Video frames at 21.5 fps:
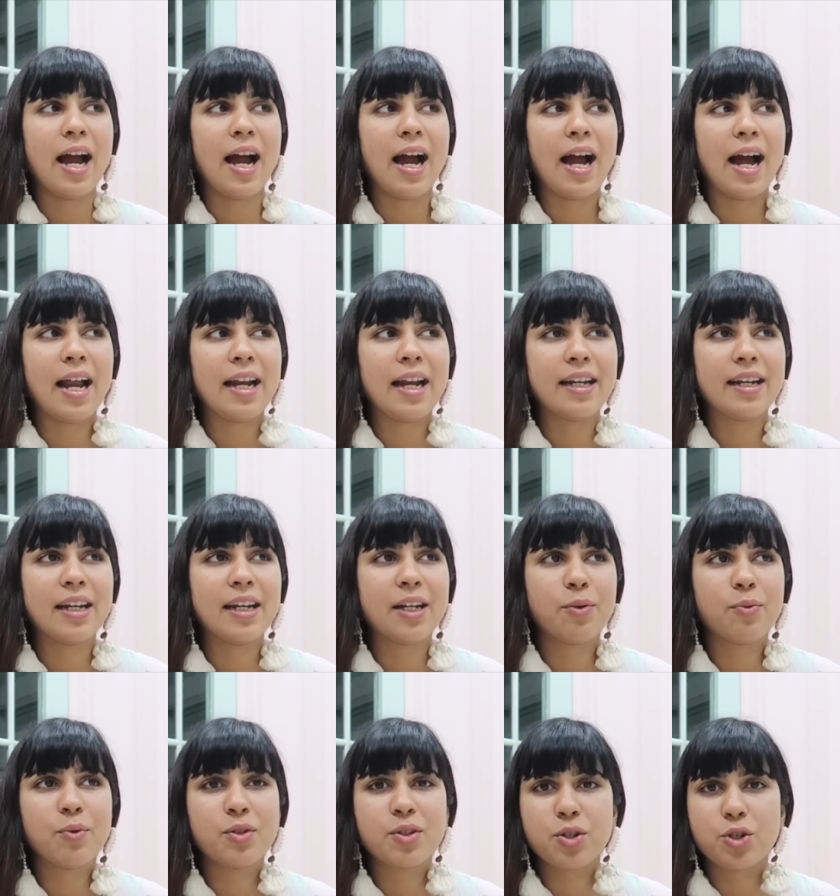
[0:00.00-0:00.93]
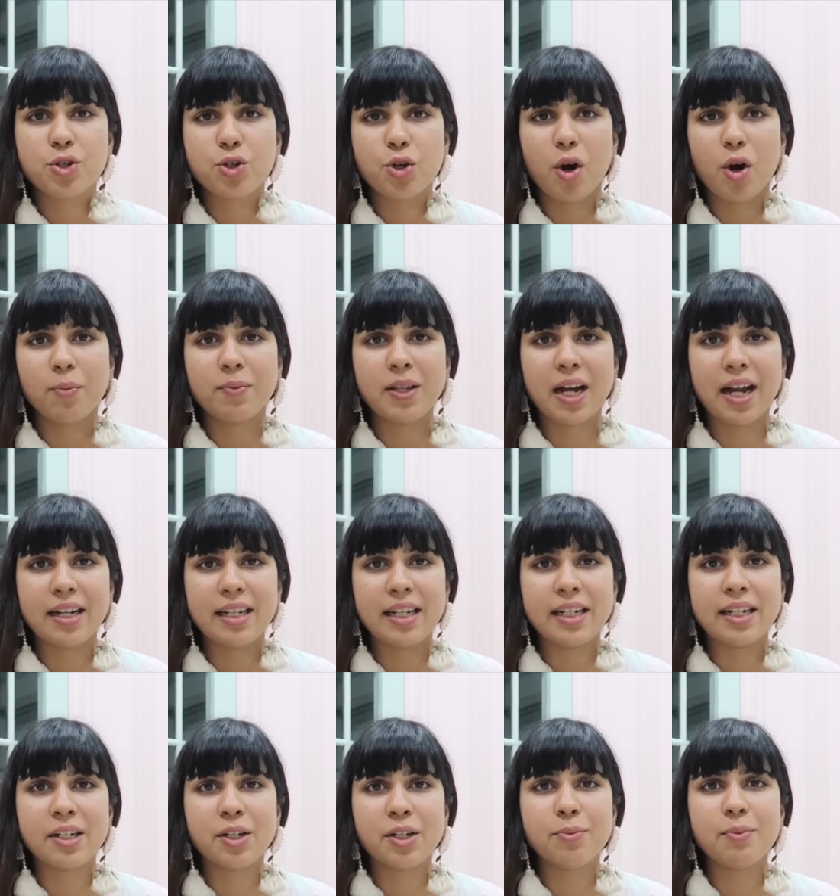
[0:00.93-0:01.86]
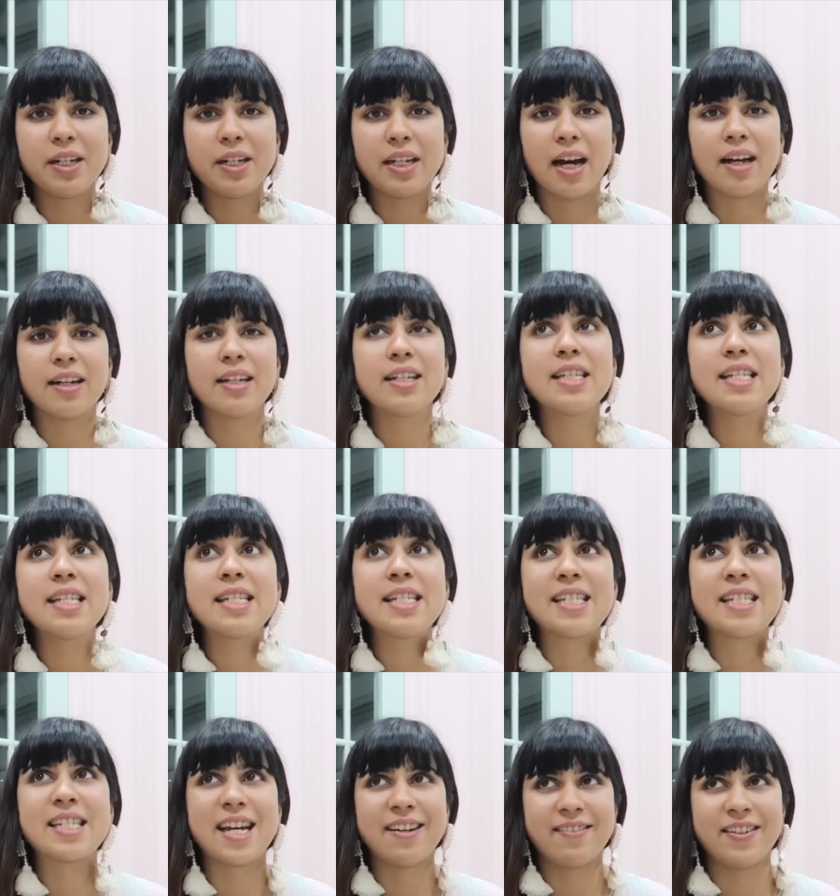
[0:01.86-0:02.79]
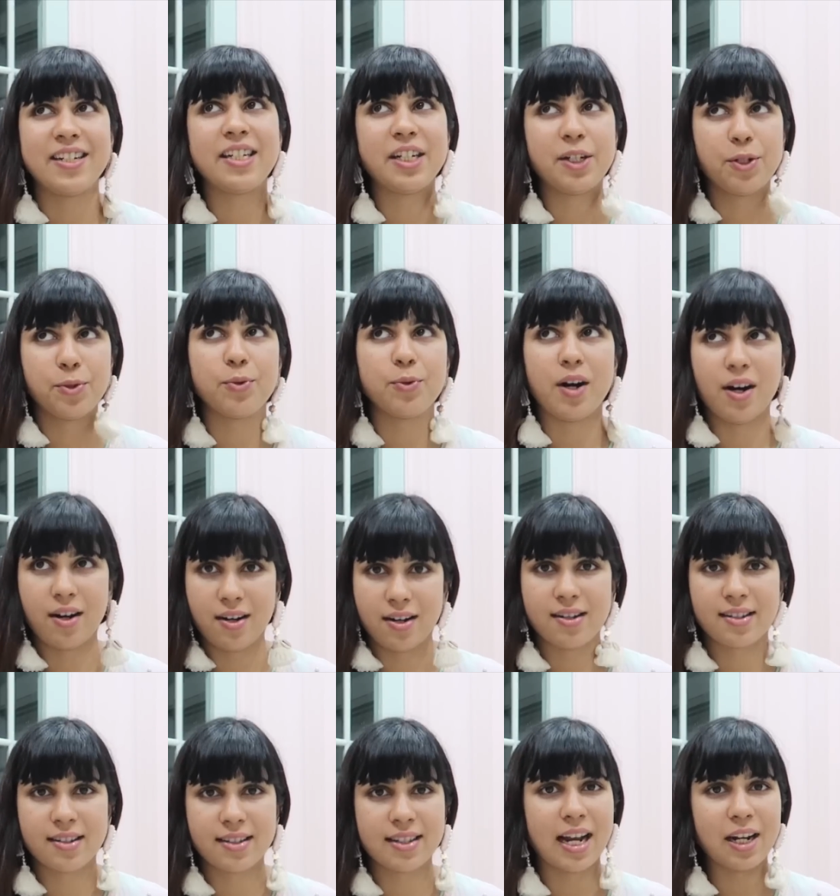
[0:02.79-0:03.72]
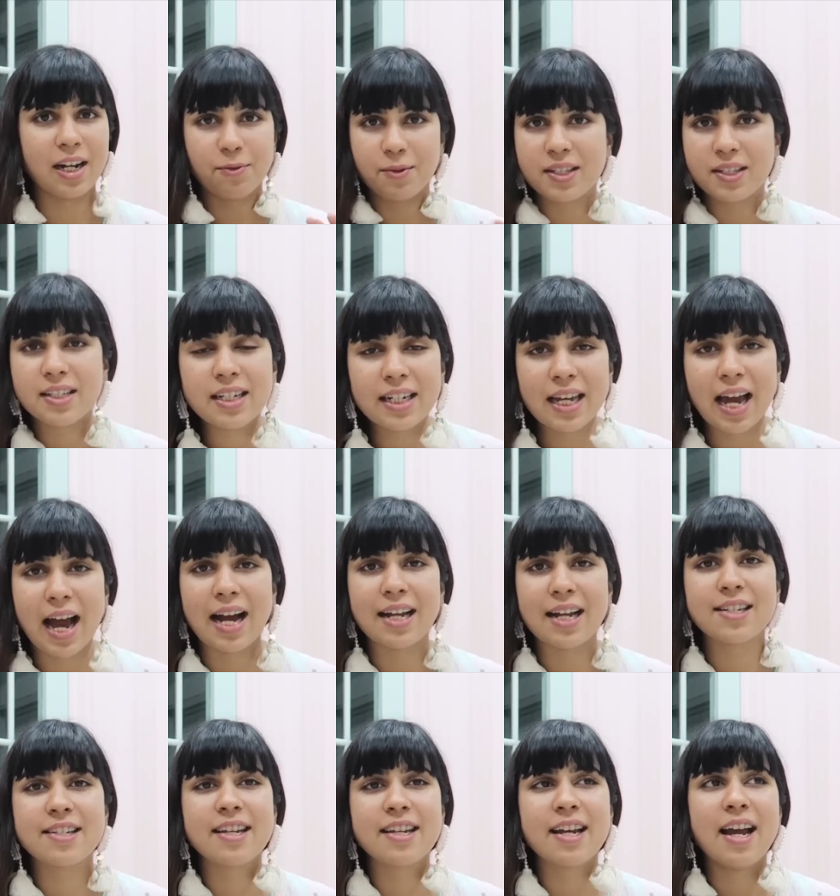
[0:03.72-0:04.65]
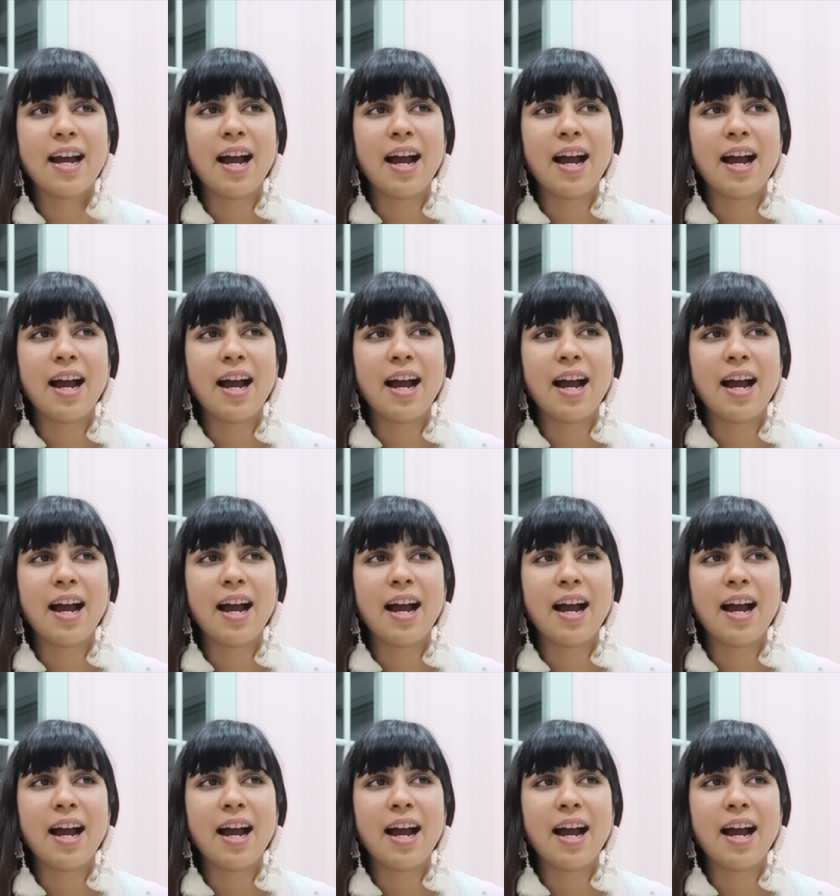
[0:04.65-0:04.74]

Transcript: and it was a job that needed to be done in 72 hours. That was the catch.